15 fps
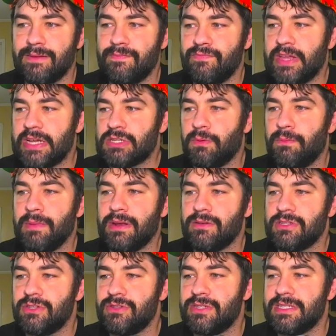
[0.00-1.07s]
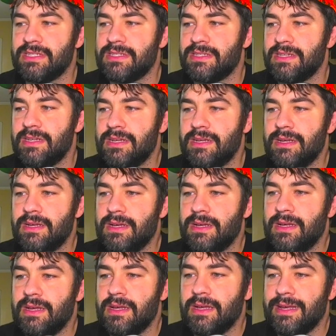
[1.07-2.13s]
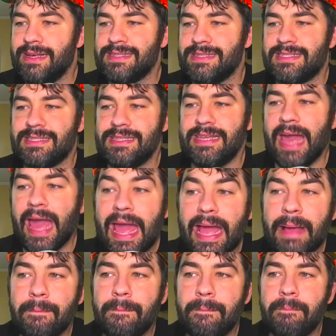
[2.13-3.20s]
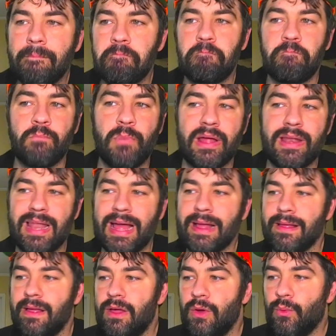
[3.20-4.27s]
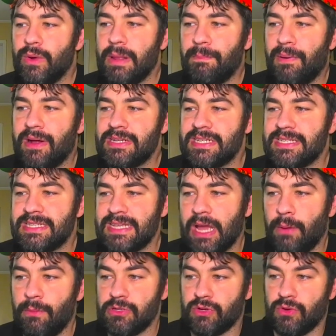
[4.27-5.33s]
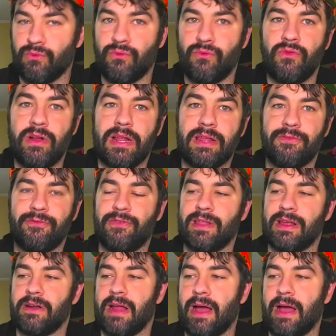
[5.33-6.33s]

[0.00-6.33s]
detrimental to his game, but when he punches, his elbows are really flared out,